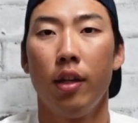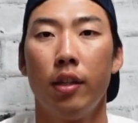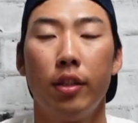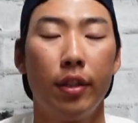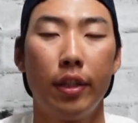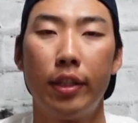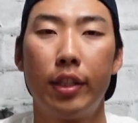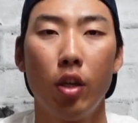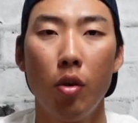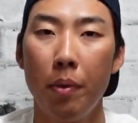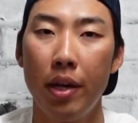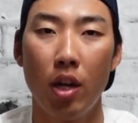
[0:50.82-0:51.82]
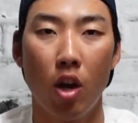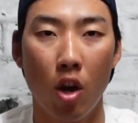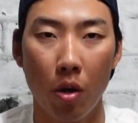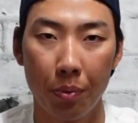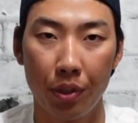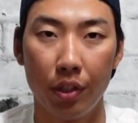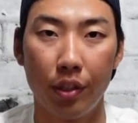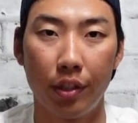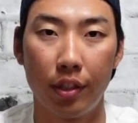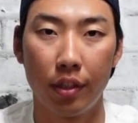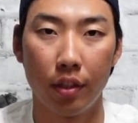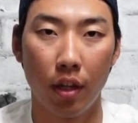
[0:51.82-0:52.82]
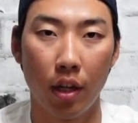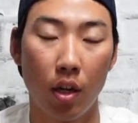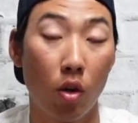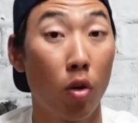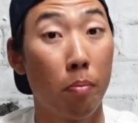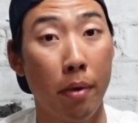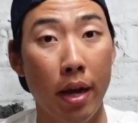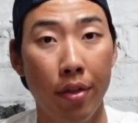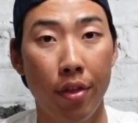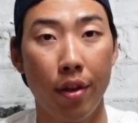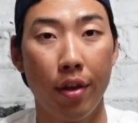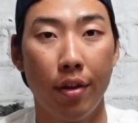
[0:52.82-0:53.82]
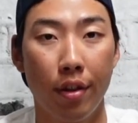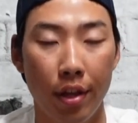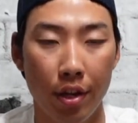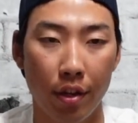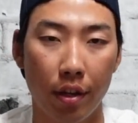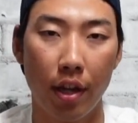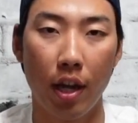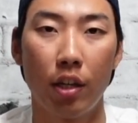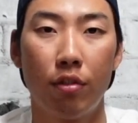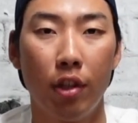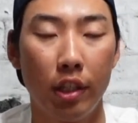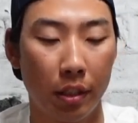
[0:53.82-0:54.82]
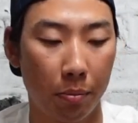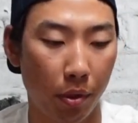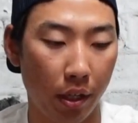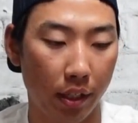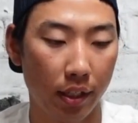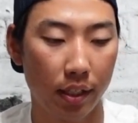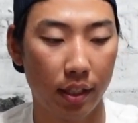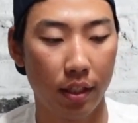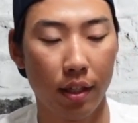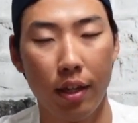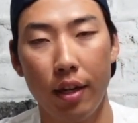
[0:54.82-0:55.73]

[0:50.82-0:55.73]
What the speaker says: So there's so many options or method that you can catch red springs.